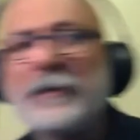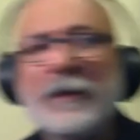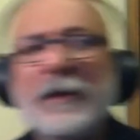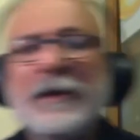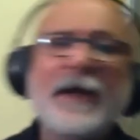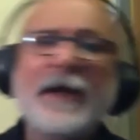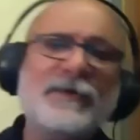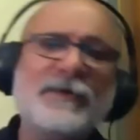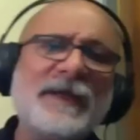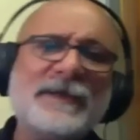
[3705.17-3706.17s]
Yeah, it's
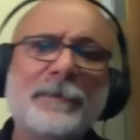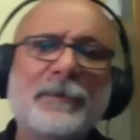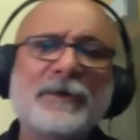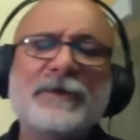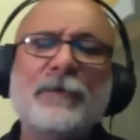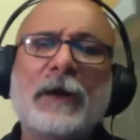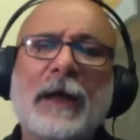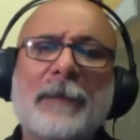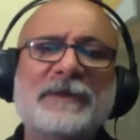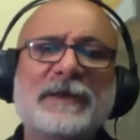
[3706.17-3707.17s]
very simple. See, what
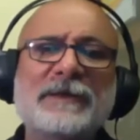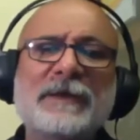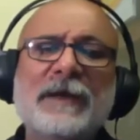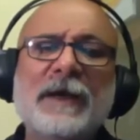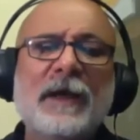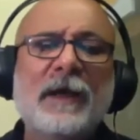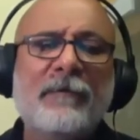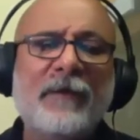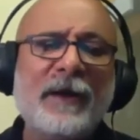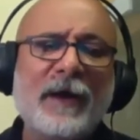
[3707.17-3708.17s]
happens is
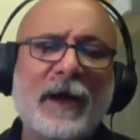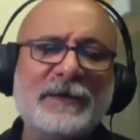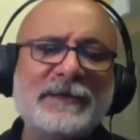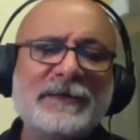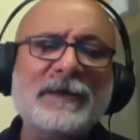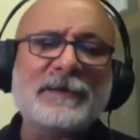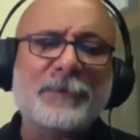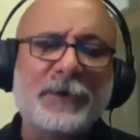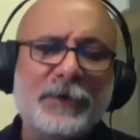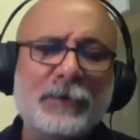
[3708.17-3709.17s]
when an artisan is
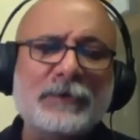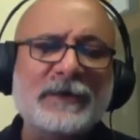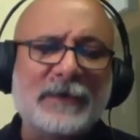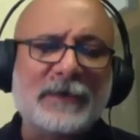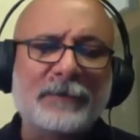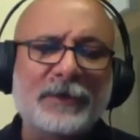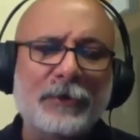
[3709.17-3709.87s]
producing something,